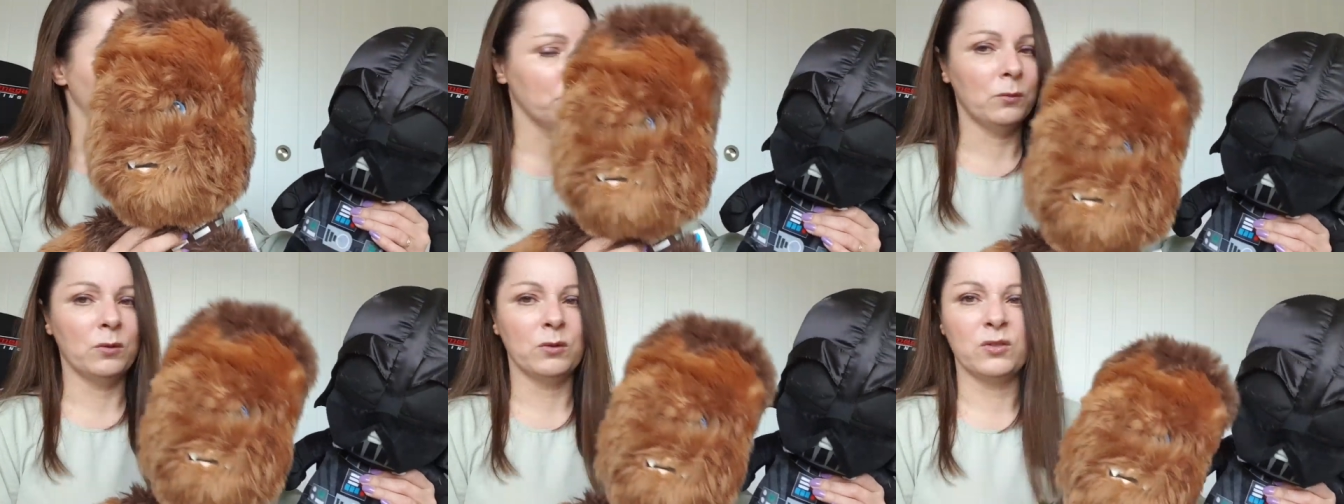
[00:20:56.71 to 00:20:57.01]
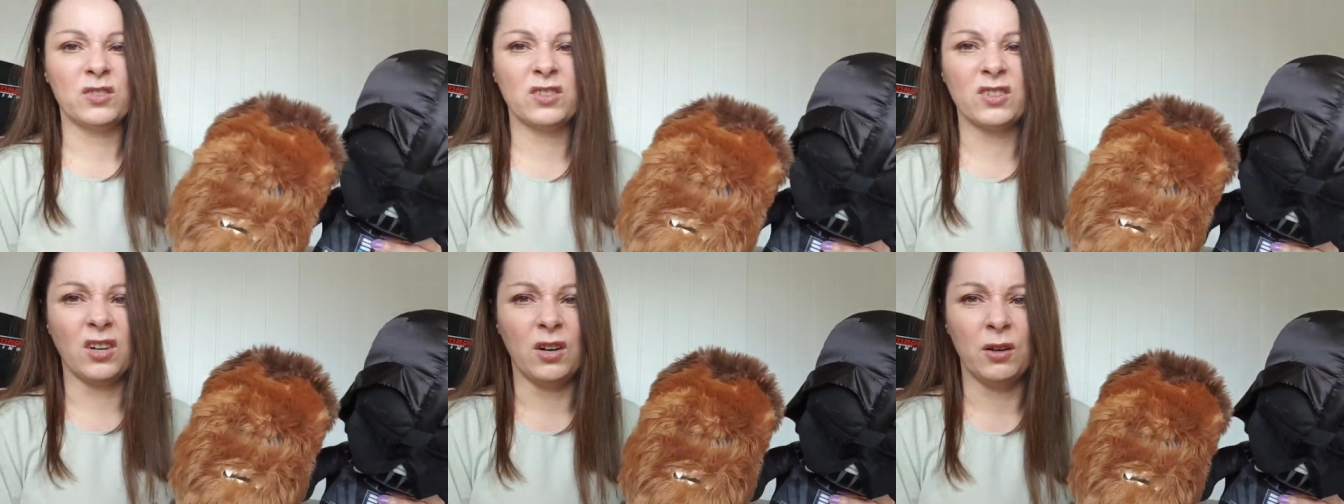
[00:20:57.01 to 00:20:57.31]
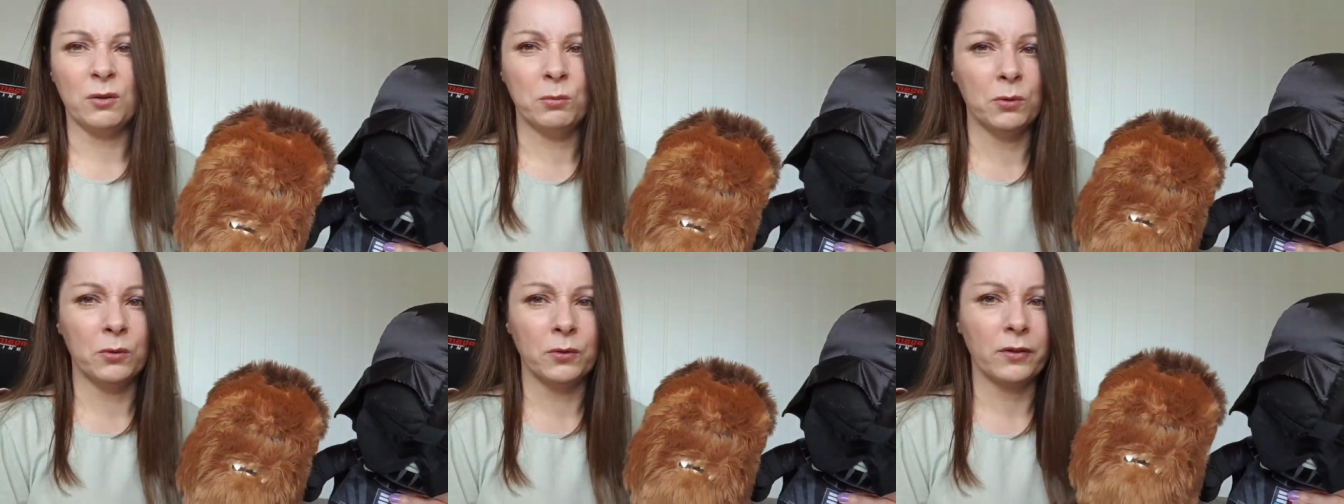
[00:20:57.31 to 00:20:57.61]
was
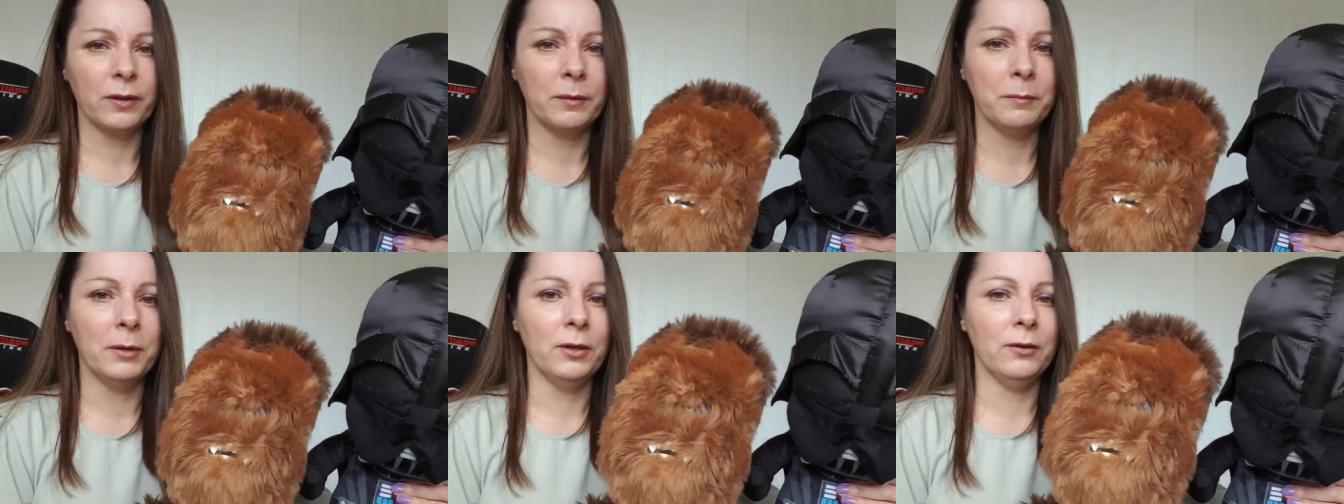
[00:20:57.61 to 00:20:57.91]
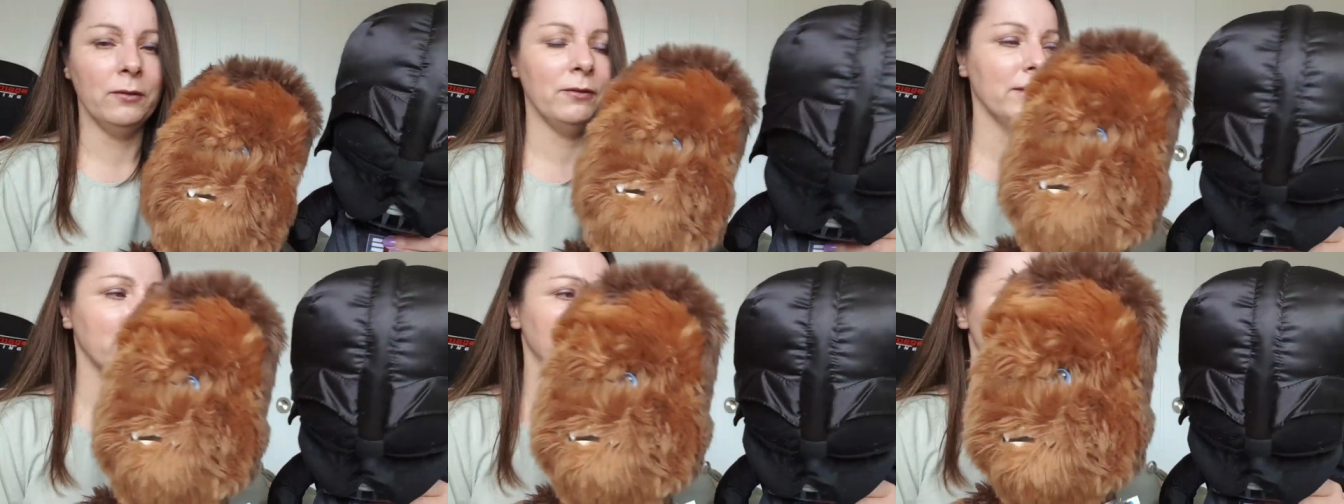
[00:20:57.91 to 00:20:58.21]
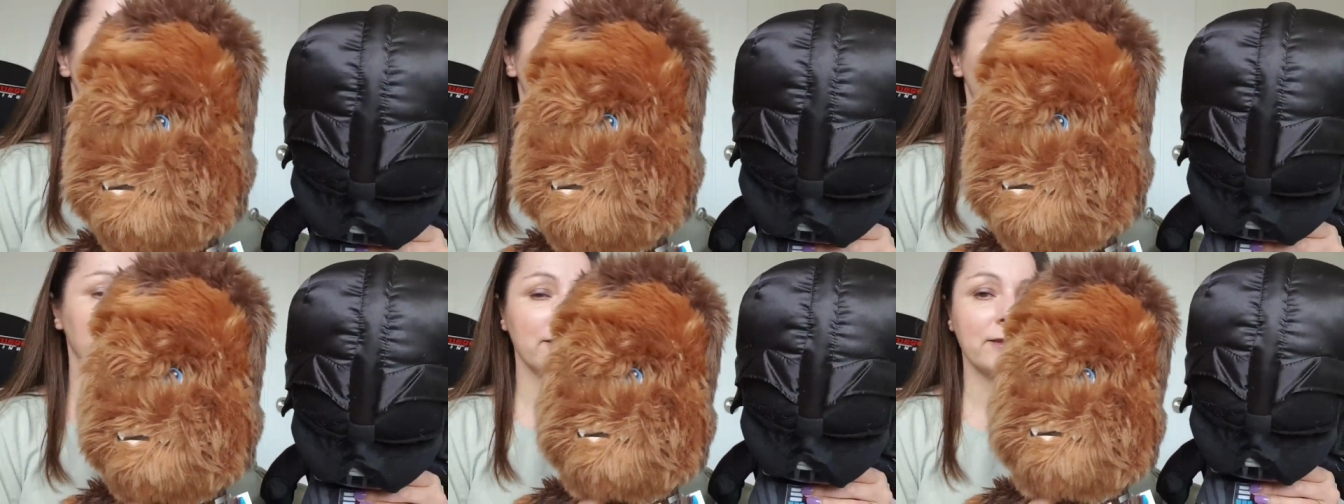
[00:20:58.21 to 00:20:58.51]
Star Warsy movies
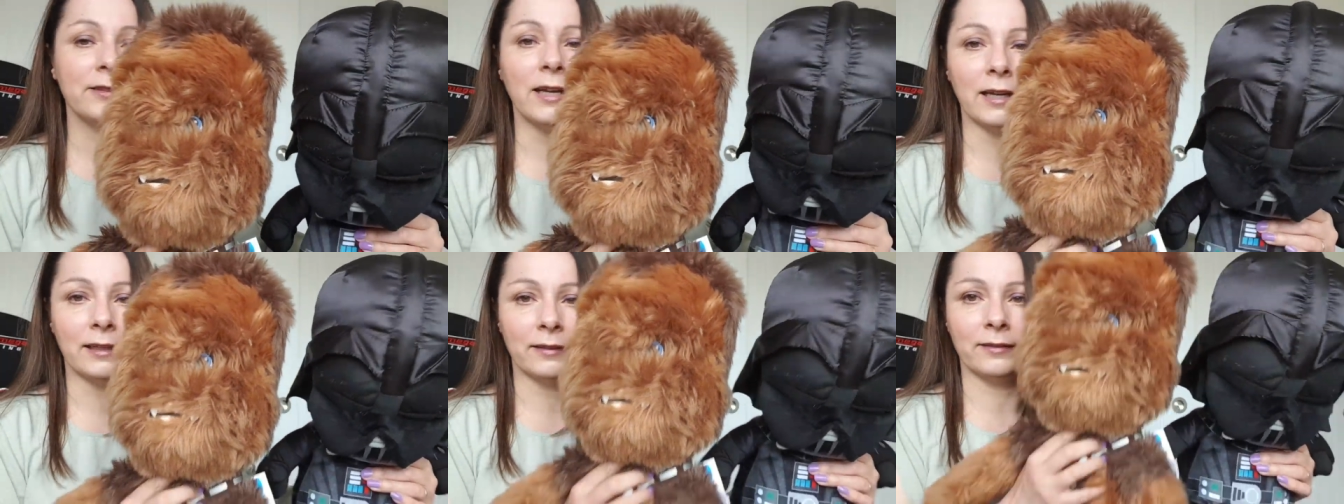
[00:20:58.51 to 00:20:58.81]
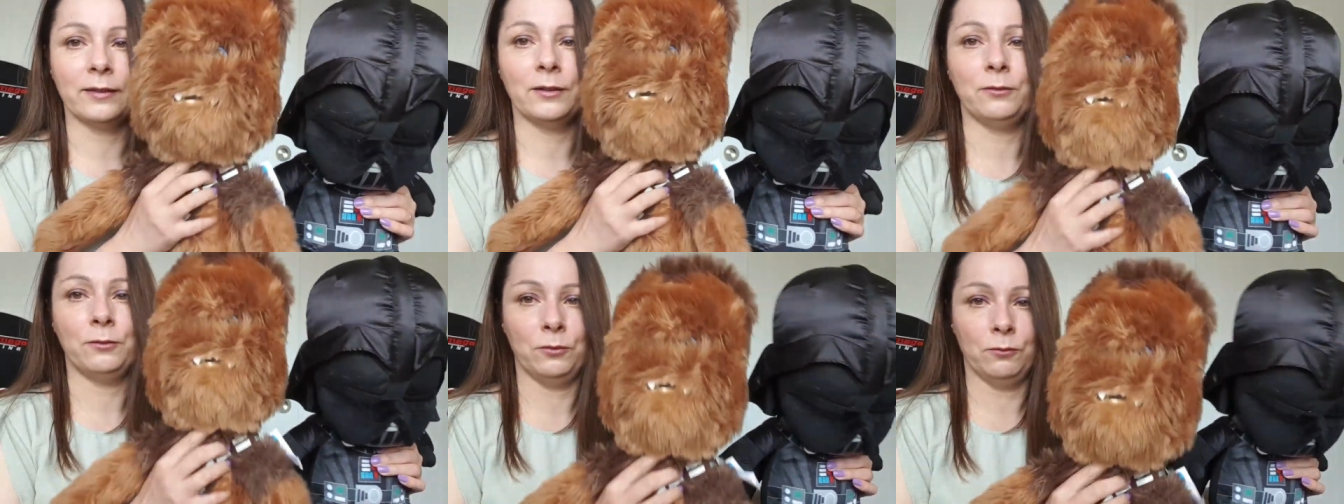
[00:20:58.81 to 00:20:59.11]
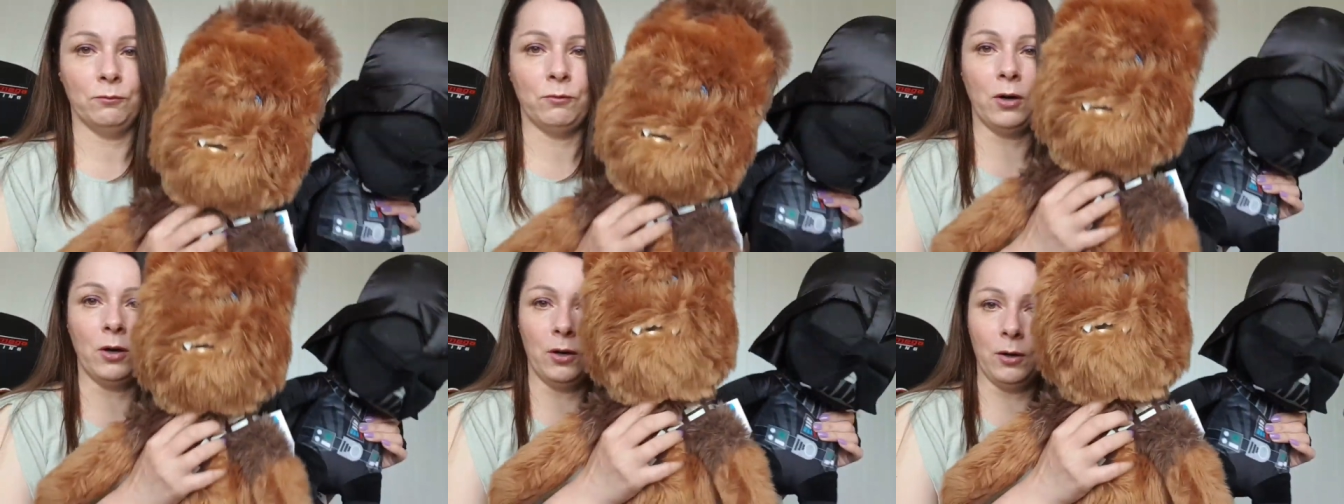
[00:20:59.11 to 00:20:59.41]
and this is yes so I
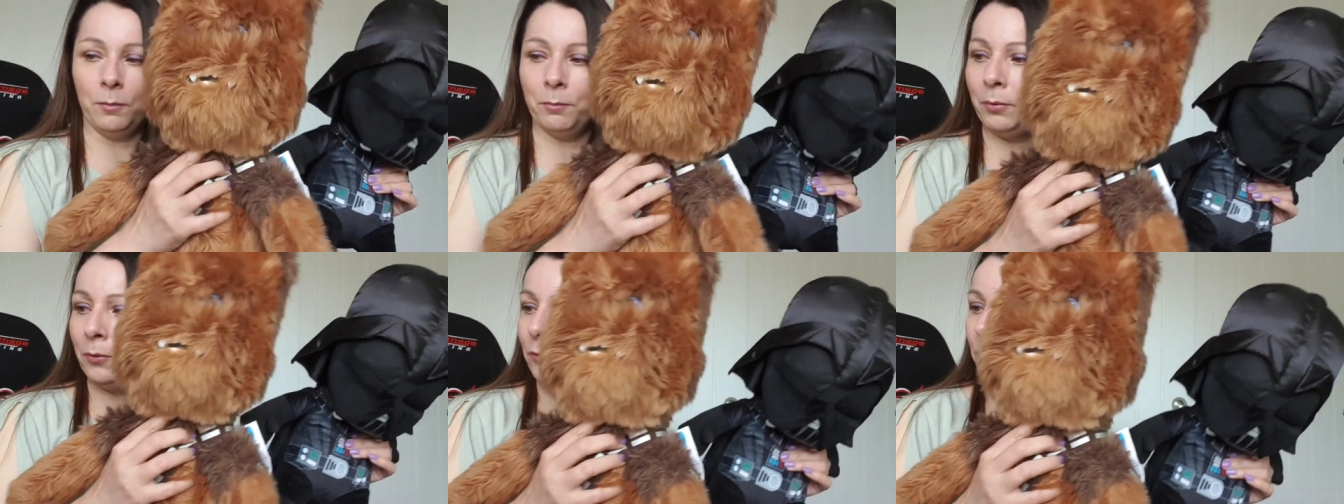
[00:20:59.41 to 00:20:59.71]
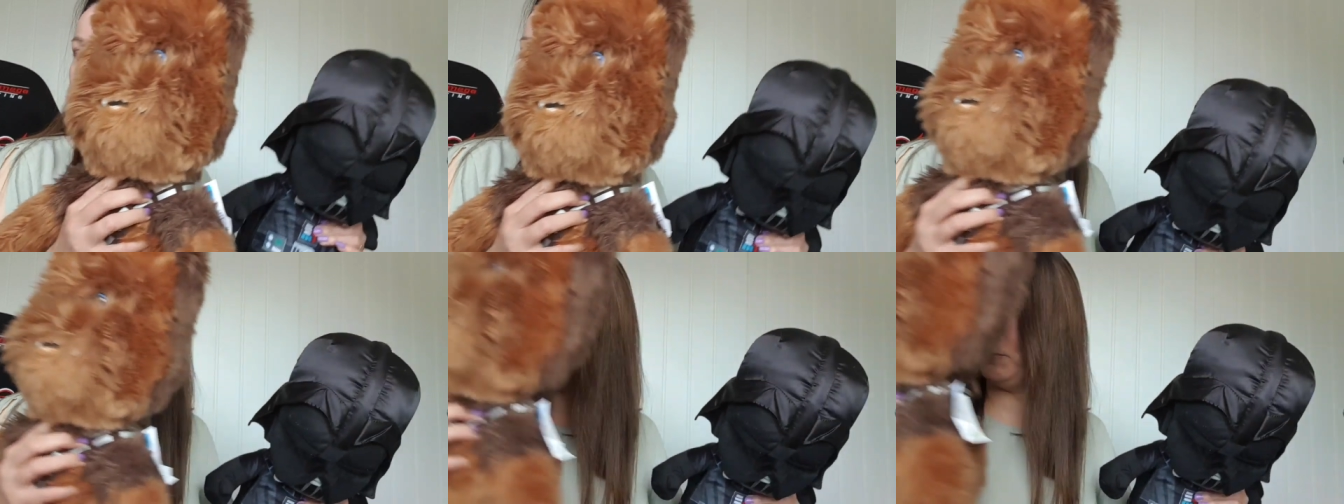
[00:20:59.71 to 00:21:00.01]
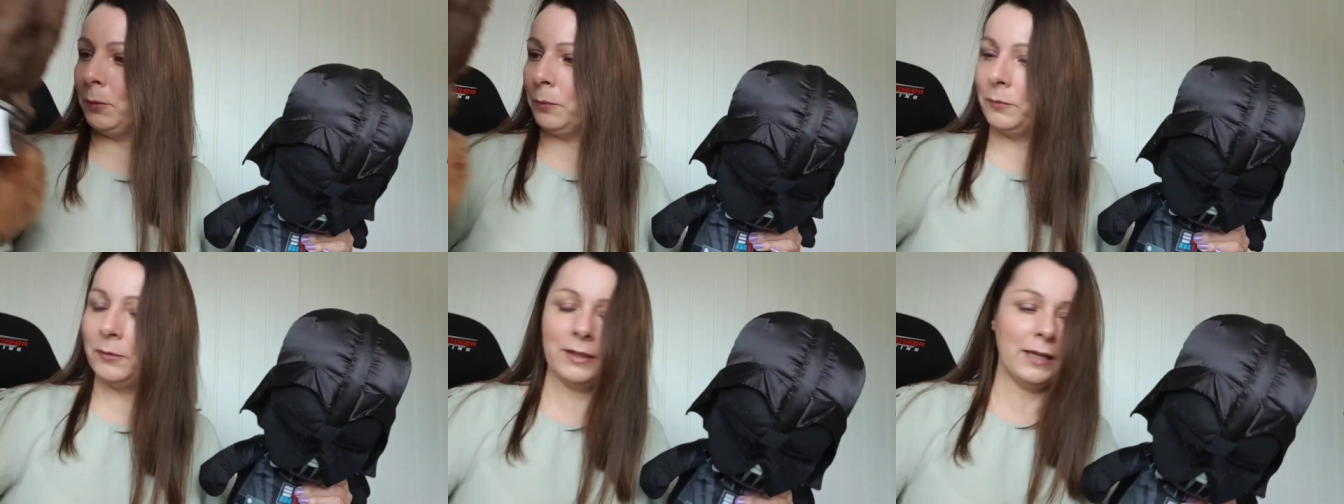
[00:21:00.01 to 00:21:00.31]
thought right I'll bundle them up